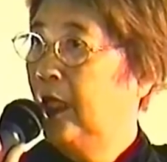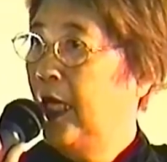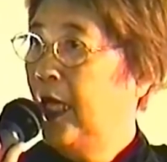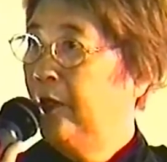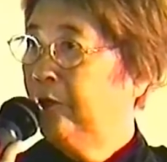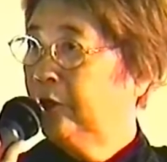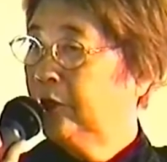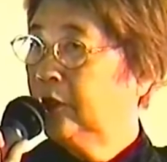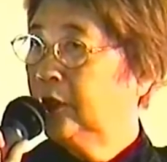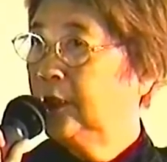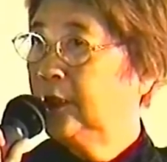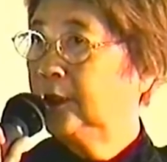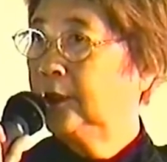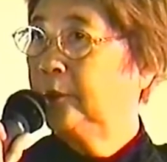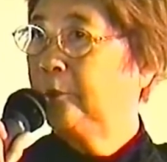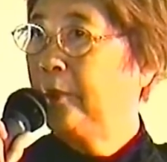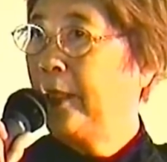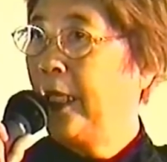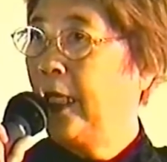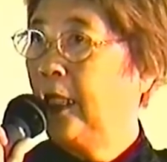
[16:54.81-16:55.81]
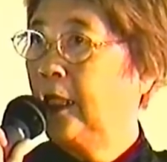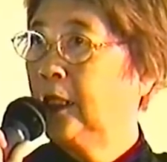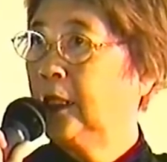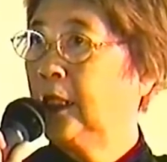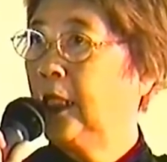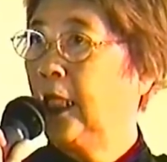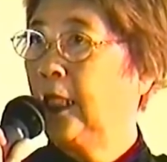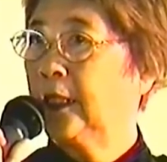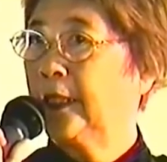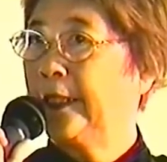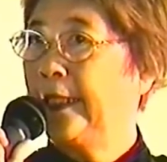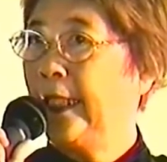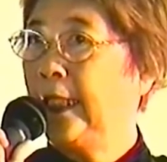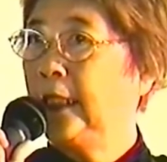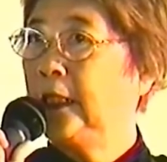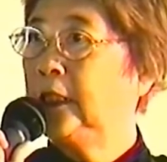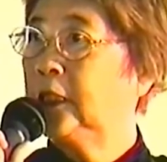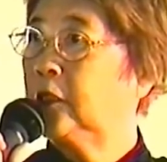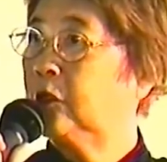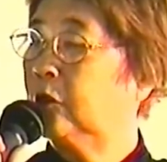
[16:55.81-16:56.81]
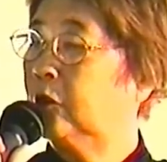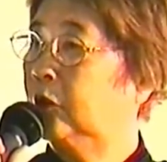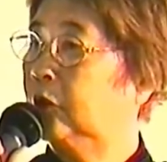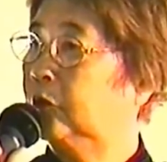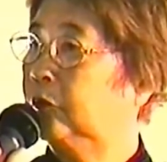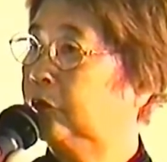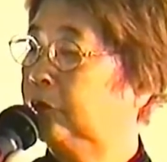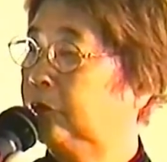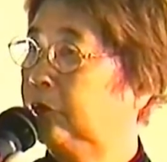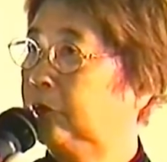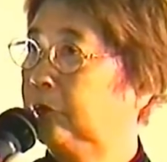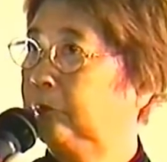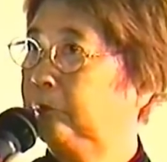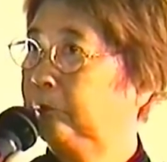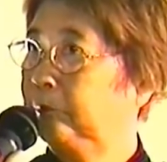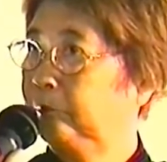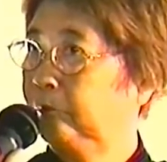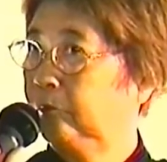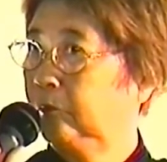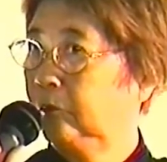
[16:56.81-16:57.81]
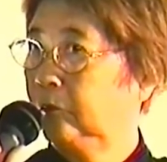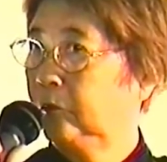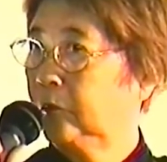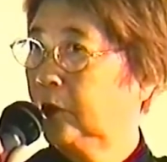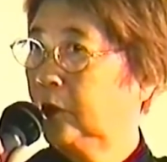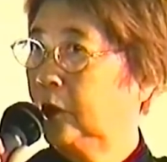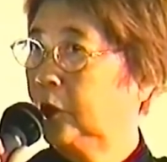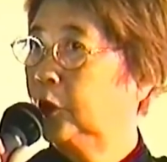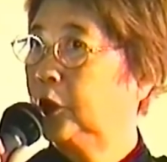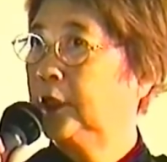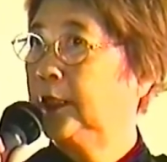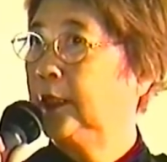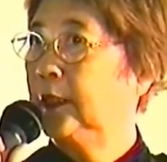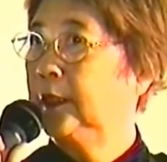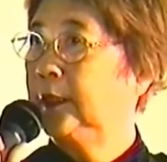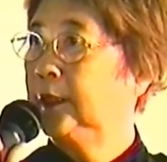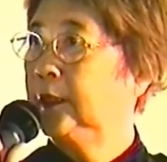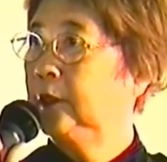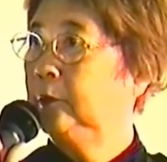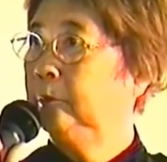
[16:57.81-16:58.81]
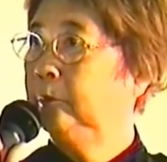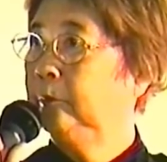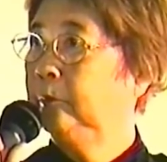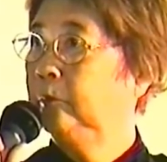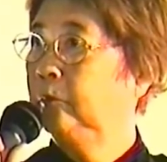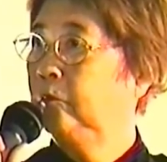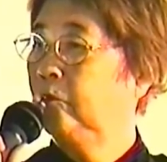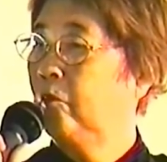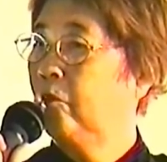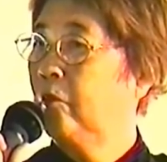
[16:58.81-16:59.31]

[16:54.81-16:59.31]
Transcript: After the Japan got taste of colonialism,